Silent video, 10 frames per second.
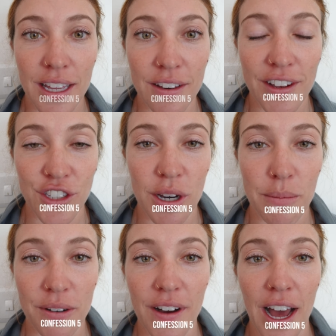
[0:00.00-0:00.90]
Confession
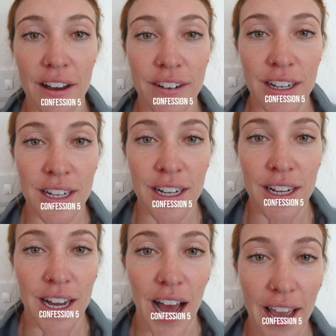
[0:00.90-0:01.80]
number five.
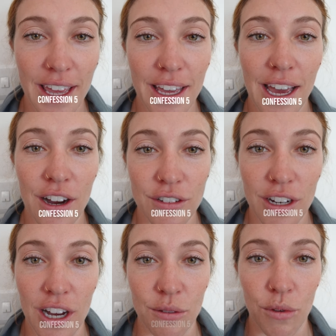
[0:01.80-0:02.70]
I can count
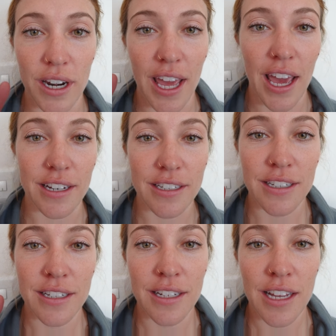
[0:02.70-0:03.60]
on one hand
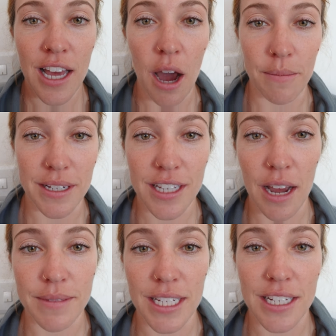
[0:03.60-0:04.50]
how many
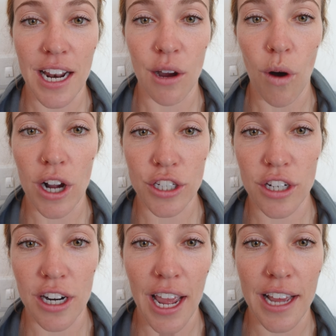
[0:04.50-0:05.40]
times Ian and I washed
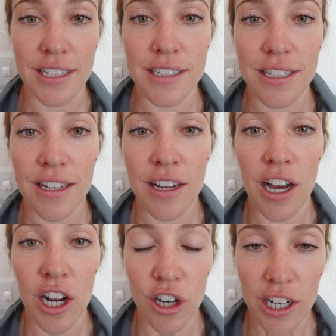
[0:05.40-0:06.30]
our hands
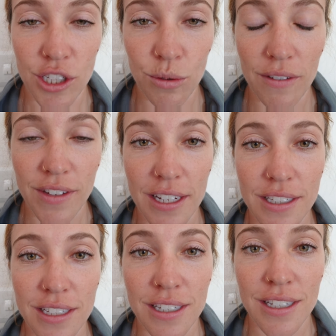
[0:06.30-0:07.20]
across twelve
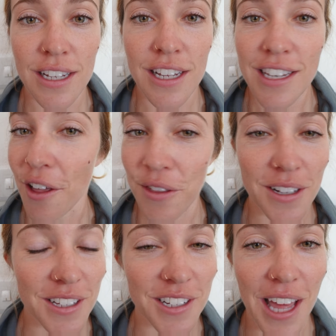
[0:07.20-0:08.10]
days. Nothing
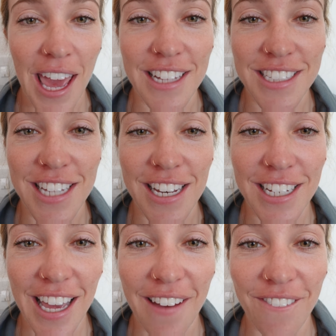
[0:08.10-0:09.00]
a little hand
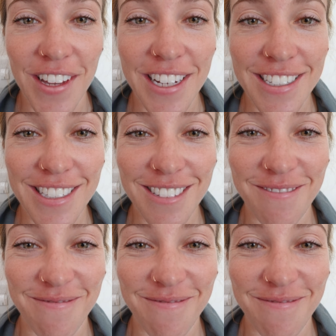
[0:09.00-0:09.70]
sandy can't fix.